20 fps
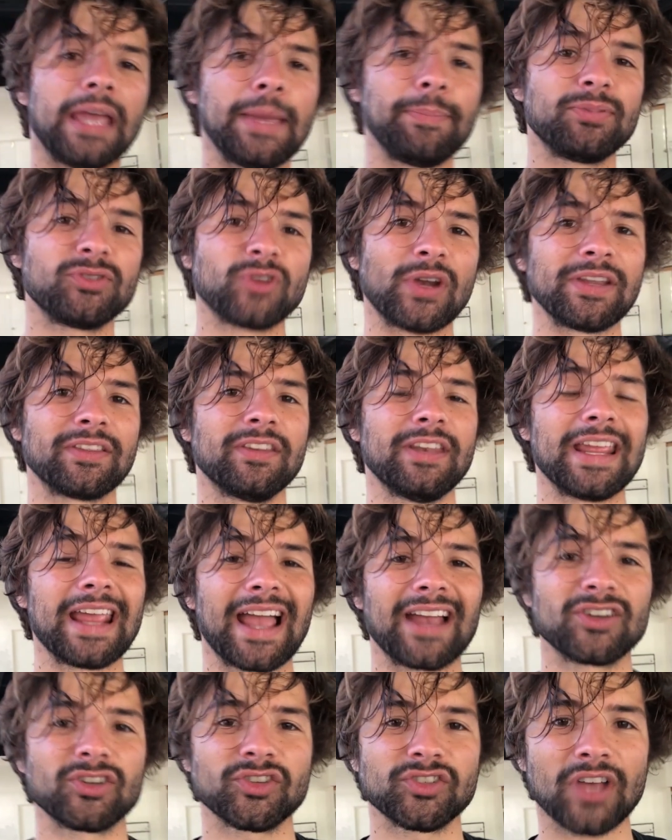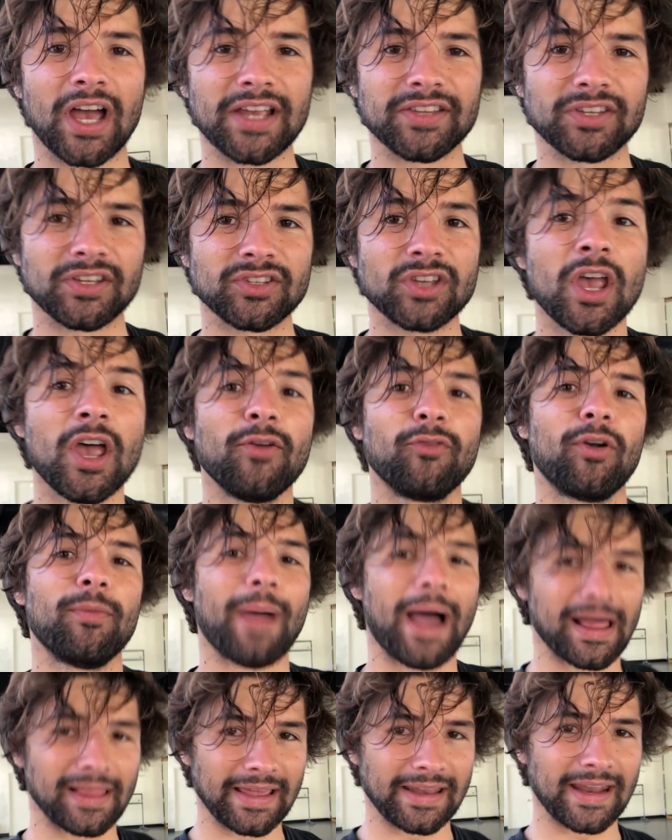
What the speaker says: hip strengthening exercises for ballet